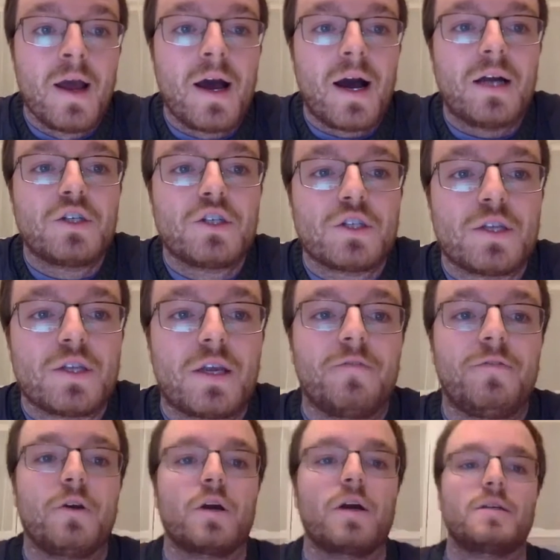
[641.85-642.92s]
I just think
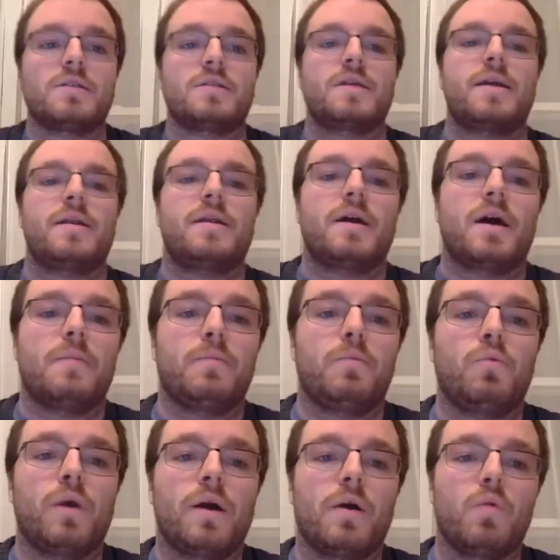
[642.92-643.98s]
if you're going to set it up
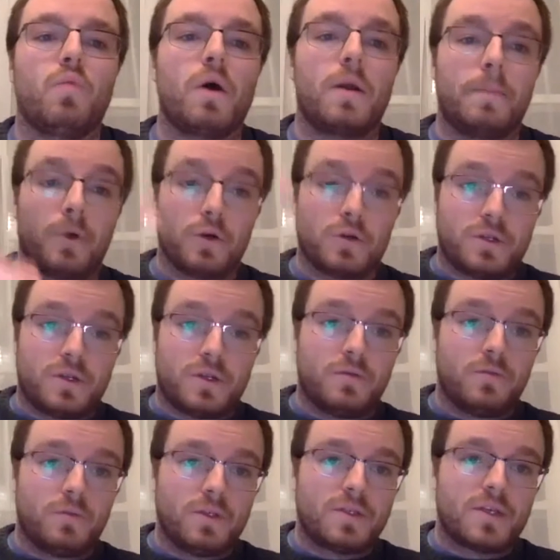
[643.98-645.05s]
where one
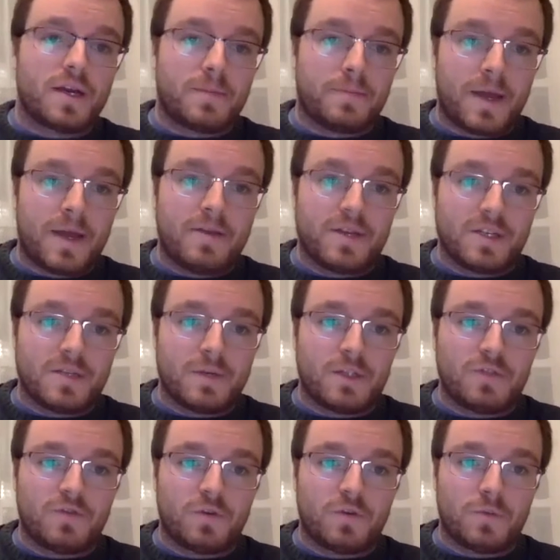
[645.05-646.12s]
person is going to pay this
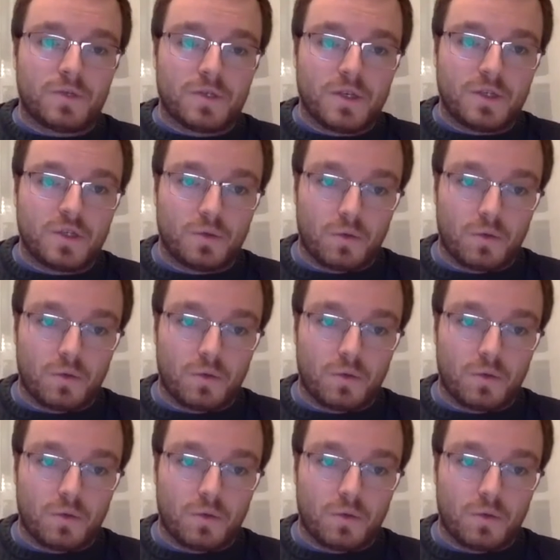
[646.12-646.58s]
much for a procedure,